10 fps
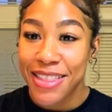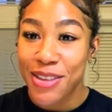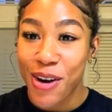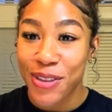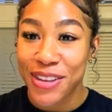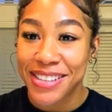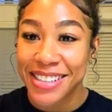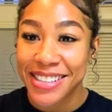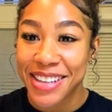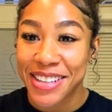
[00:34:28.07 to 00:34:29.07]
all this
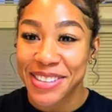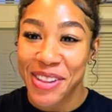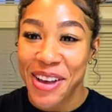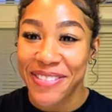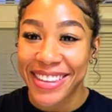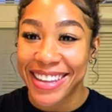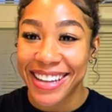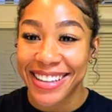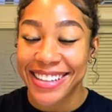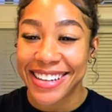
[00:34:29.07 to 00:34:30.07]
is love at the end
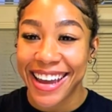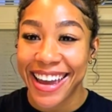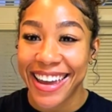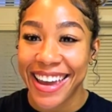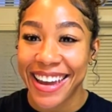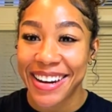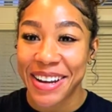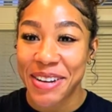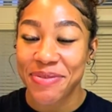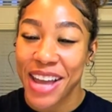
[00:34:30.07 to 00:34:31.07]
of the day. And
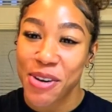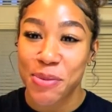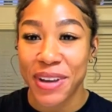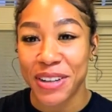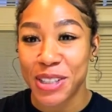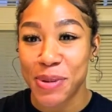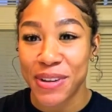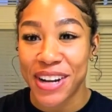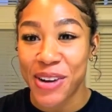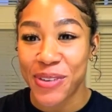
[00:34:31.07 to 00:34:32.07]
I will be
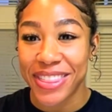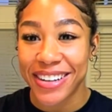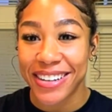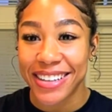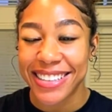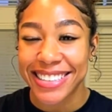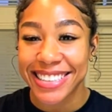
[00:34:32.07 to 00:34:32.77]
undisputed at 130.